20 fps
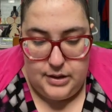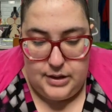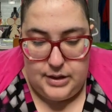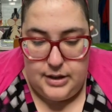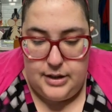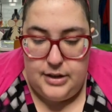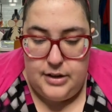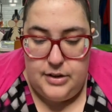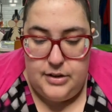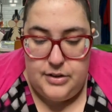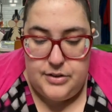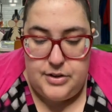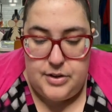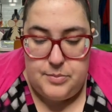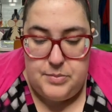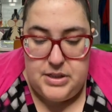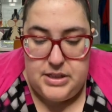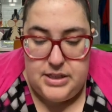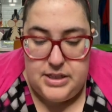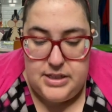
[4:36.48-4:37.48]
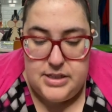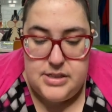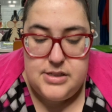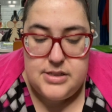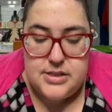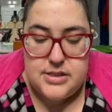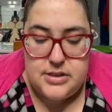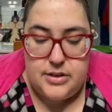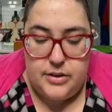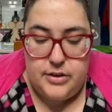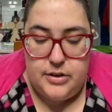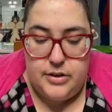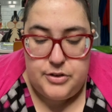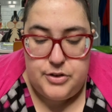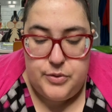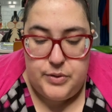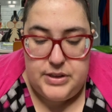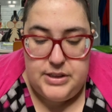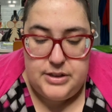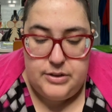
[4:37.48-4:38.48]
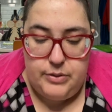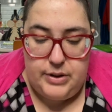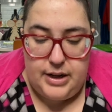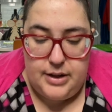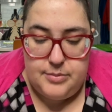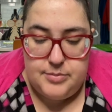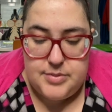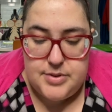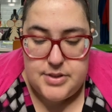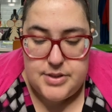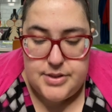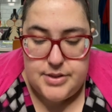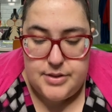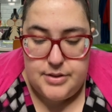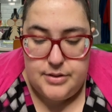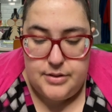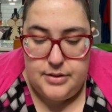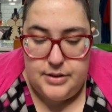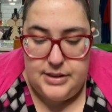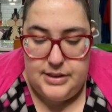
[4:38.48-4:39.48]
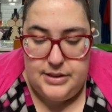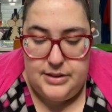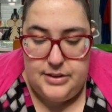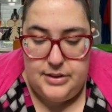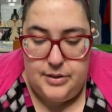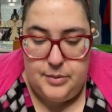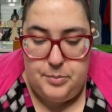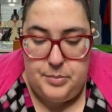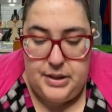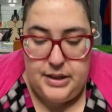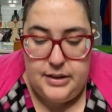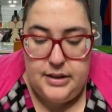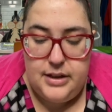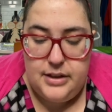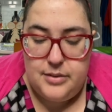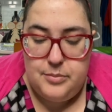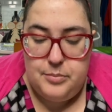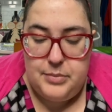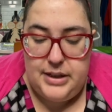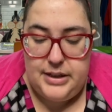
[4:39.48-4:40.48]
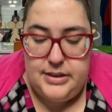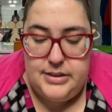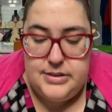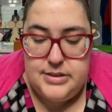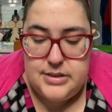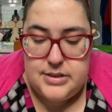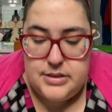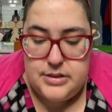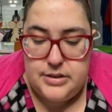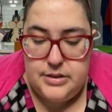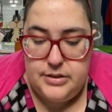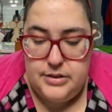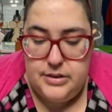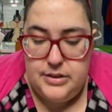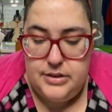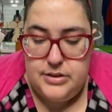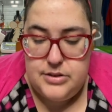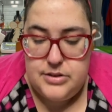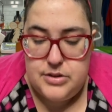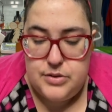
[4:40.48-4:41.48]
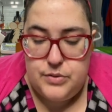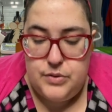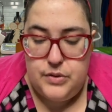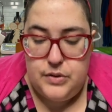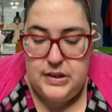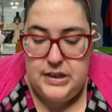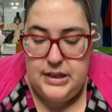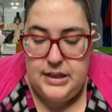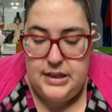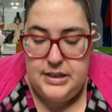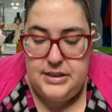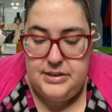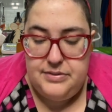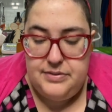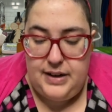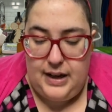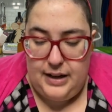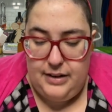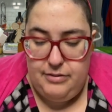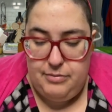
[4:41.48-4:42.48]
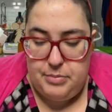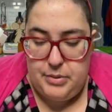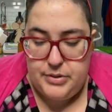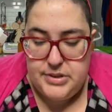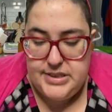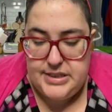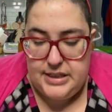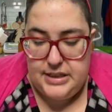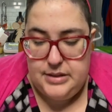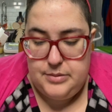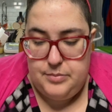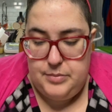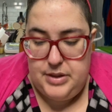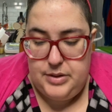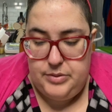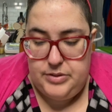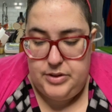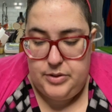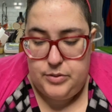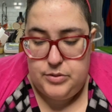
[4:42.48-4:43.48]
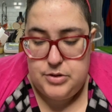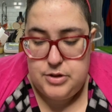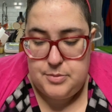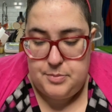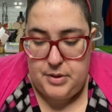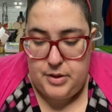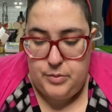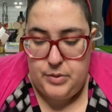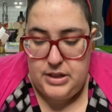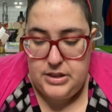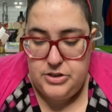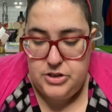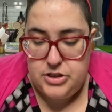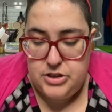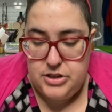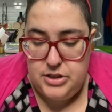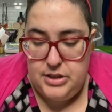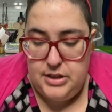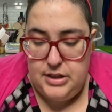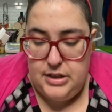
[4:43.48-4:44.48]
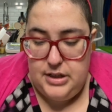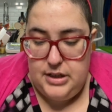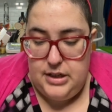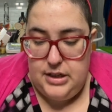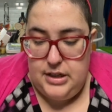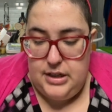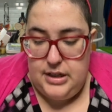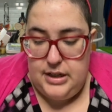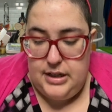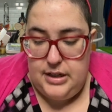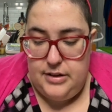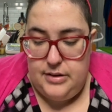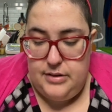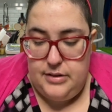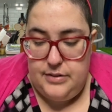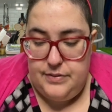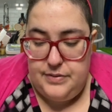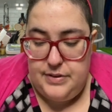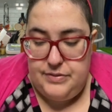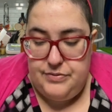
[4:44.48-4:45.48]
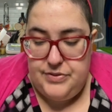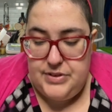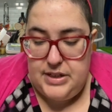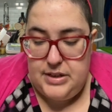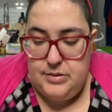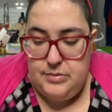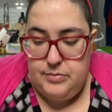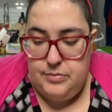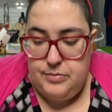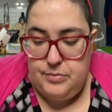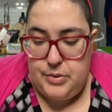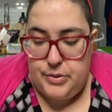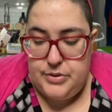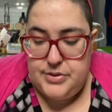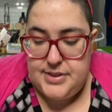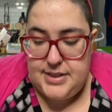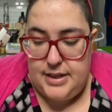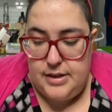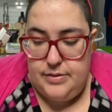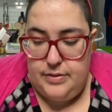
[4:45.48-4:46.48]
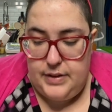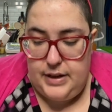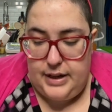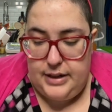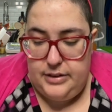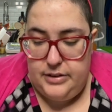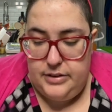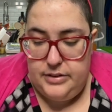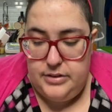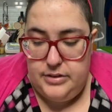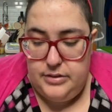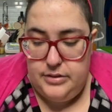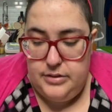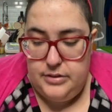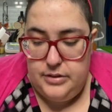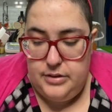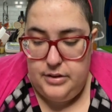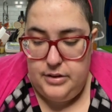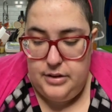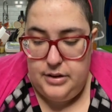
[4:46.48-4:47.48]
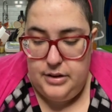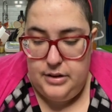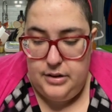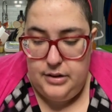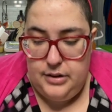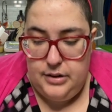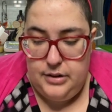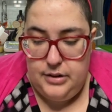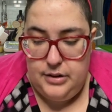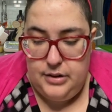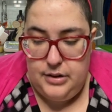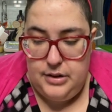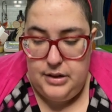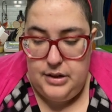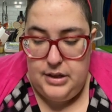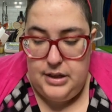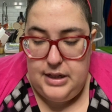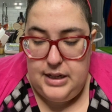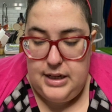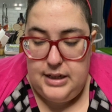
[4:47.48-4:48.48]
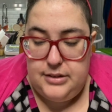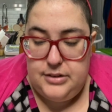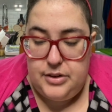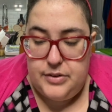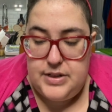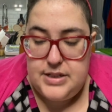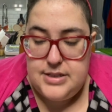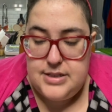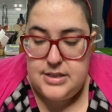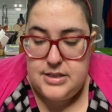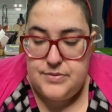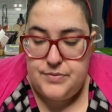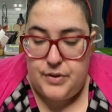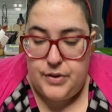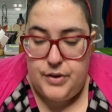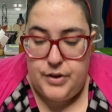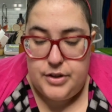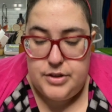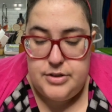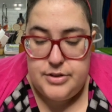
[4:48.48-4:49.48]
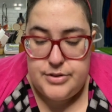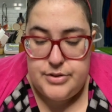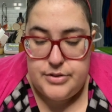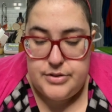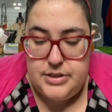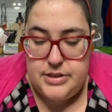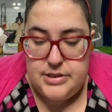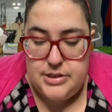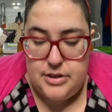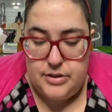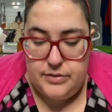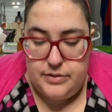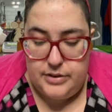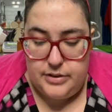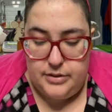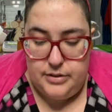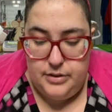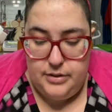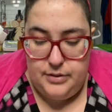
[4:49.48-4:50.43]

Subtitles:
The minis are 20 grams in the pigeon base, so 85% merino superwash, 15% nylon, and the rest is for us to discover.